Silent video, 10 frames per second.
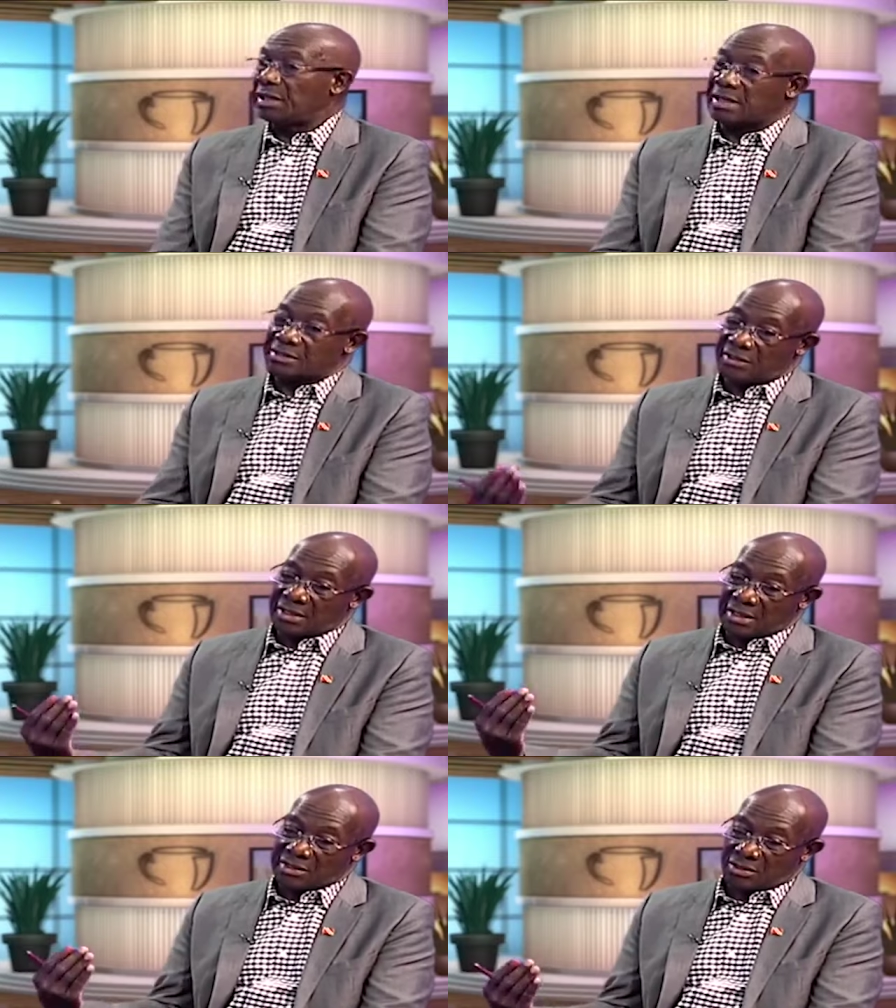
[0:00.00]
In the case, in
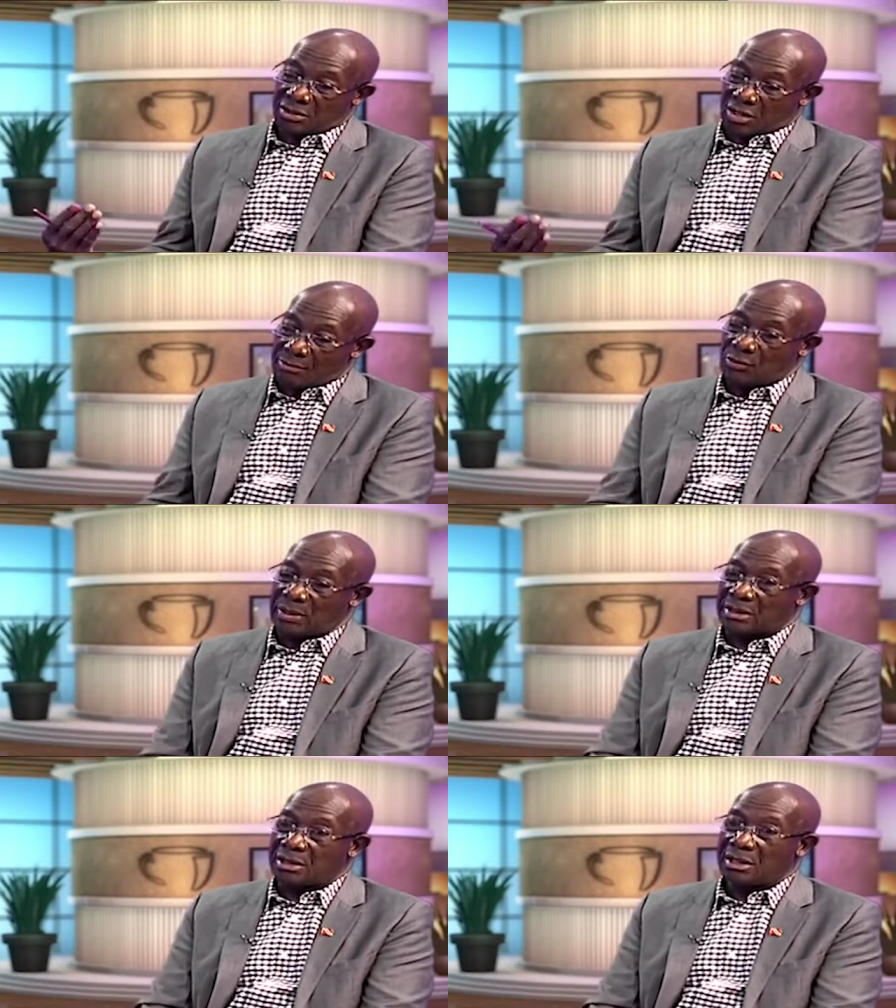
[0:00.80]
the case of the
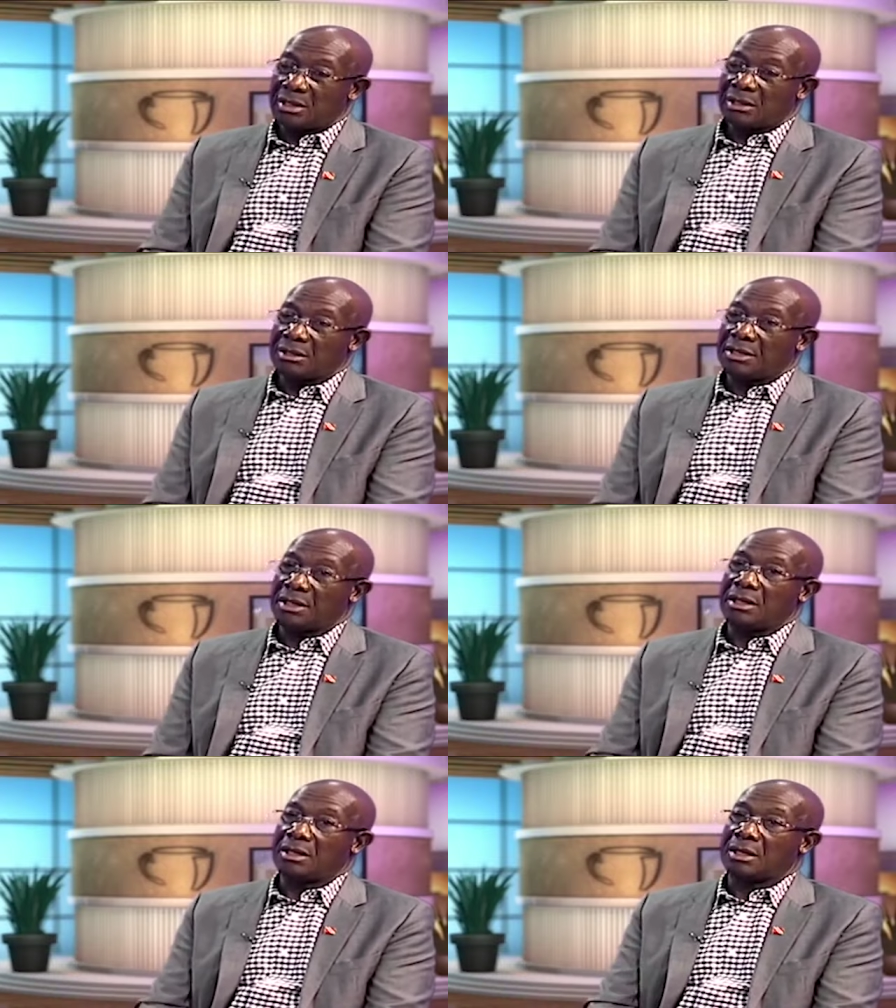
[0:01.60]
Commonwealth,
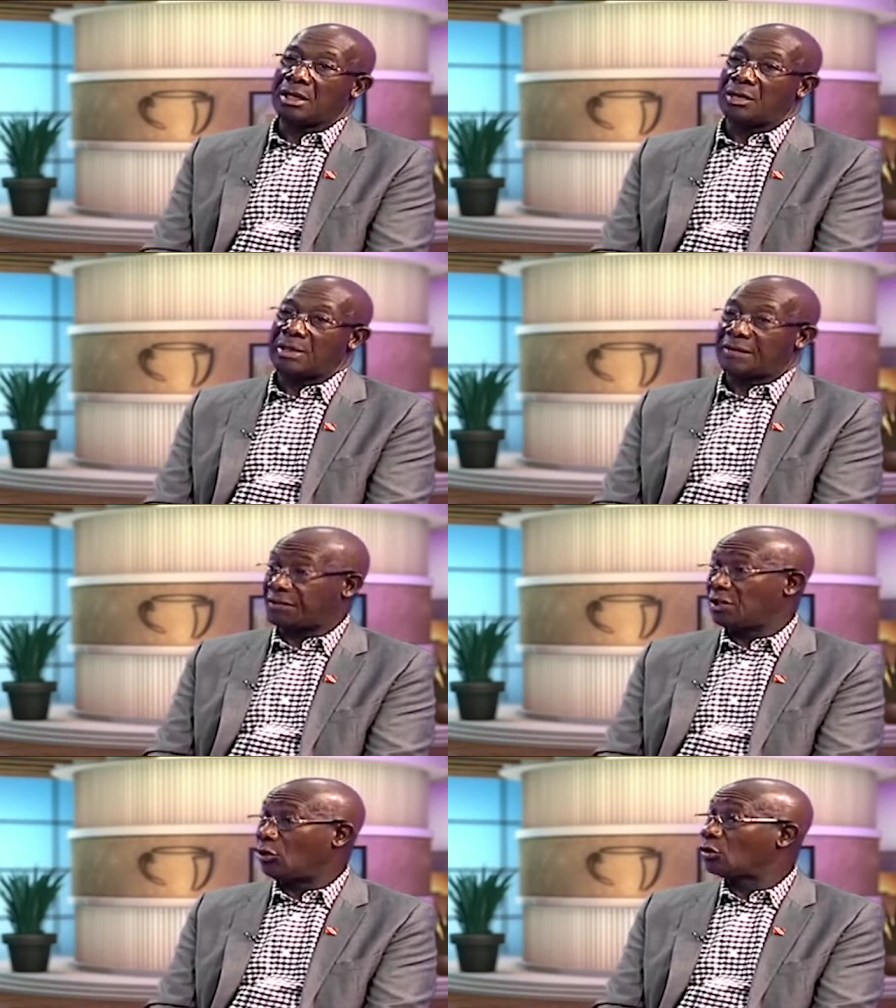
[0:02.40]
they, um,
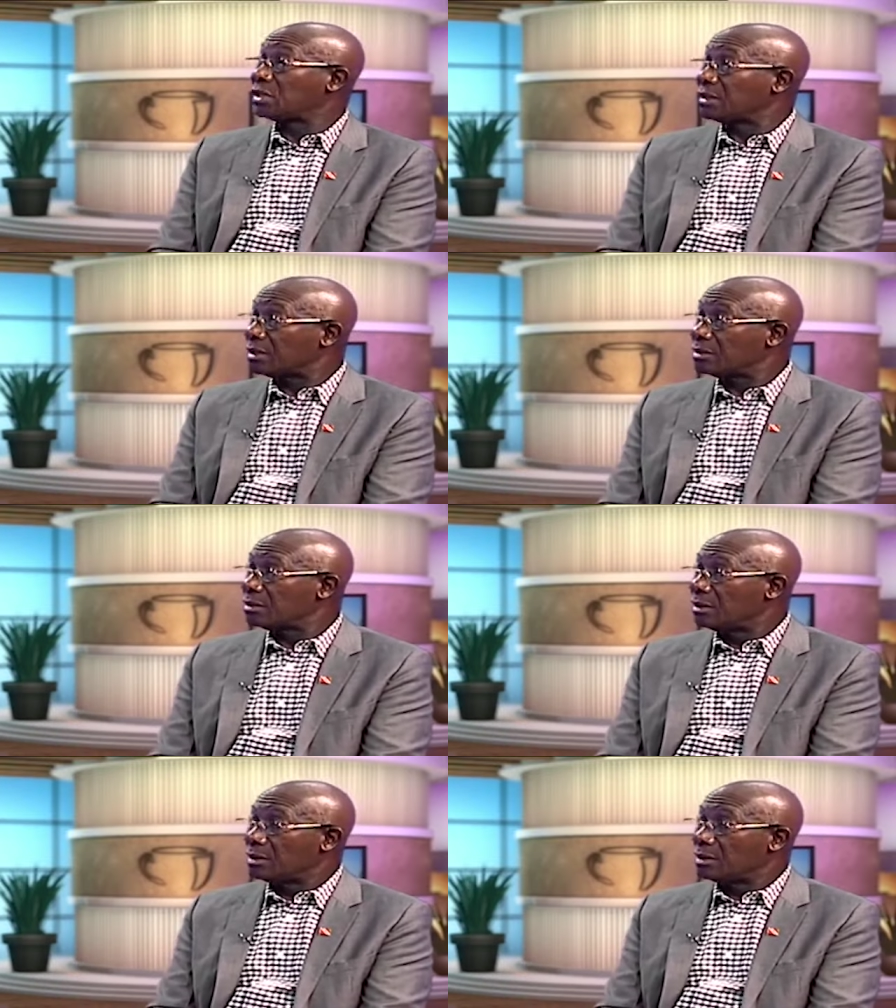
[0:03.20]
after they looked at it,